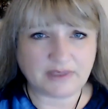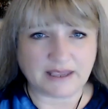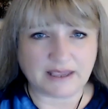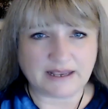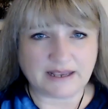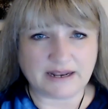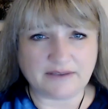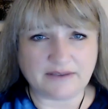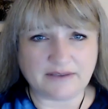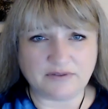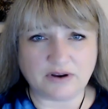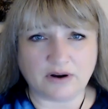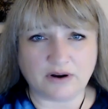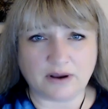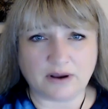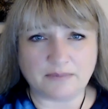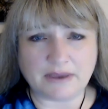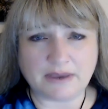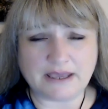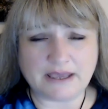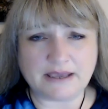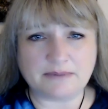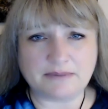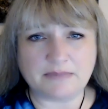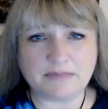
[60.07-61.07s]
And if you're on
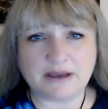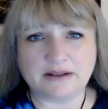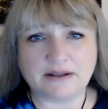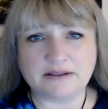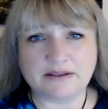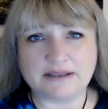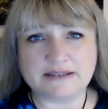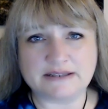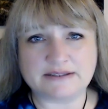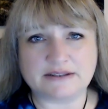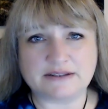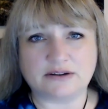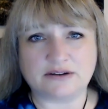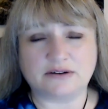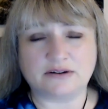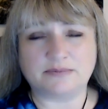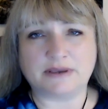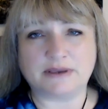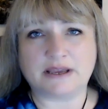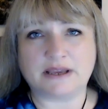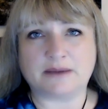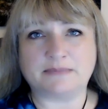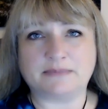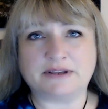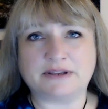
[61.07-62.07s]
my email list, it'll
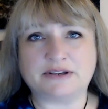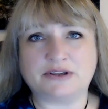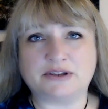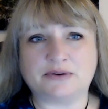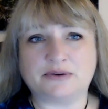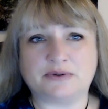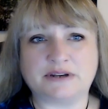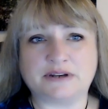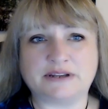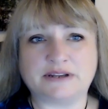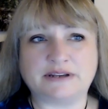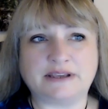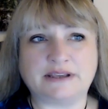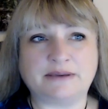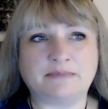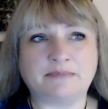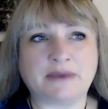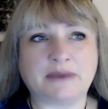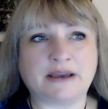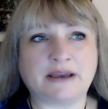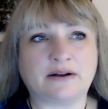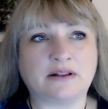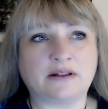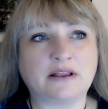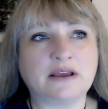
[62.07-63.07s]
be coming to you in an
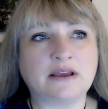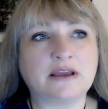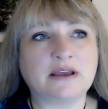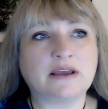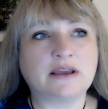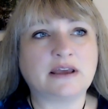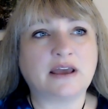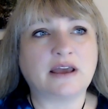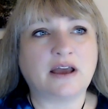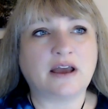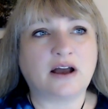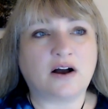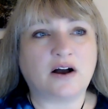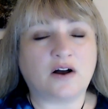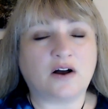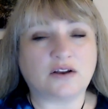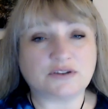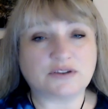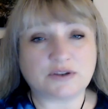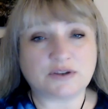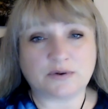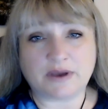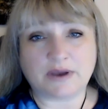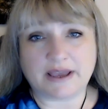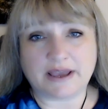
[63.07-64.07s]
email.
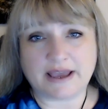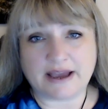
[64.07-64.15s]
Also, I